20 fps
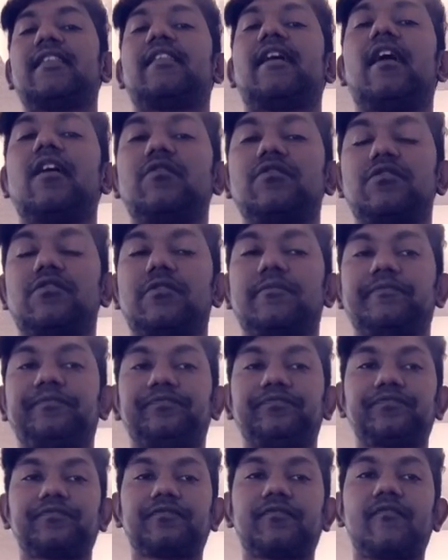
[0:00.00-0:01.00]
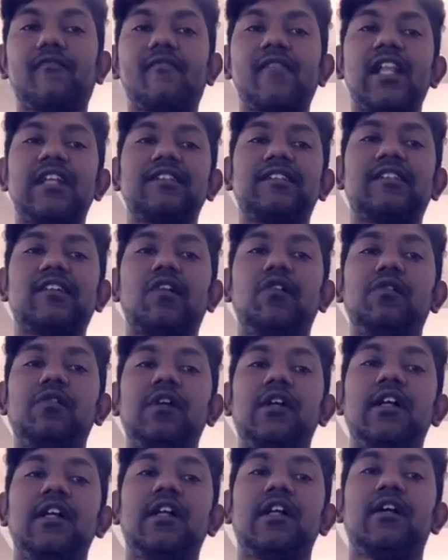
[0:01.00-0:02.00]
house. So
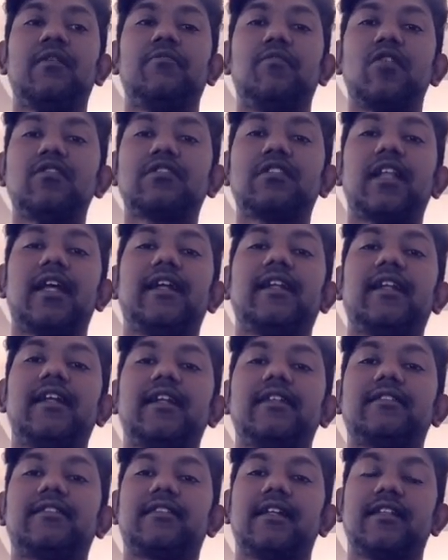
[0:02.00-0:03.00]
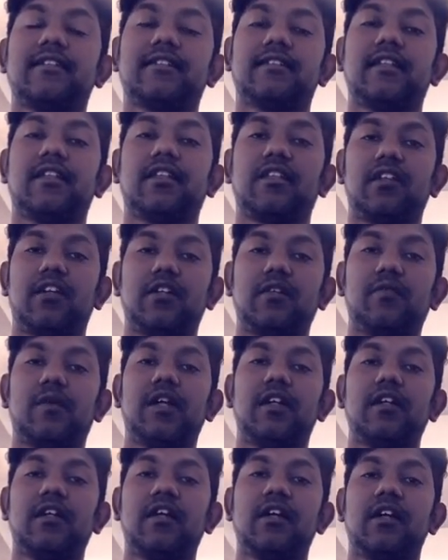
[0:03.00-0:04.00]
most likely it's the third
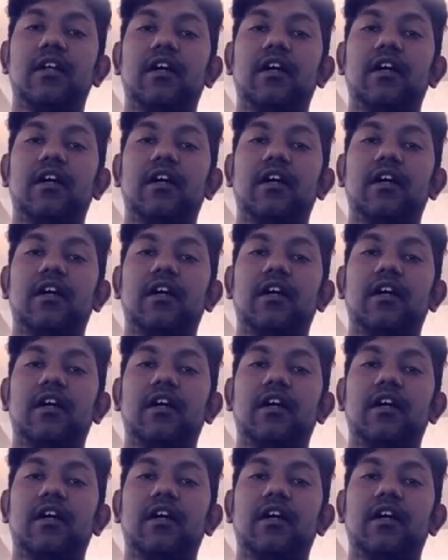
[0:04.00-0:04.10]
one.